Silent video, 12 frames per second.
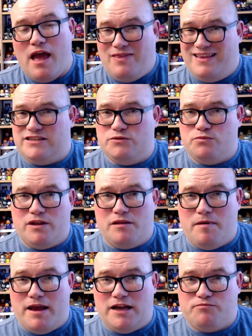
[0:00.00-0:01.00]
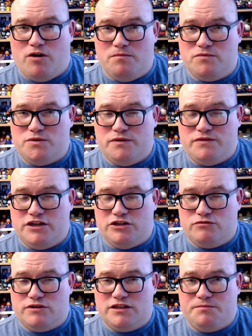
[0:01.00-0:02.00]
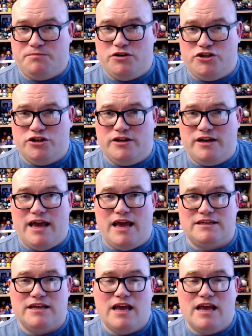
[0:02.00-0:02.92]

This is one of the major problems with digital distribution is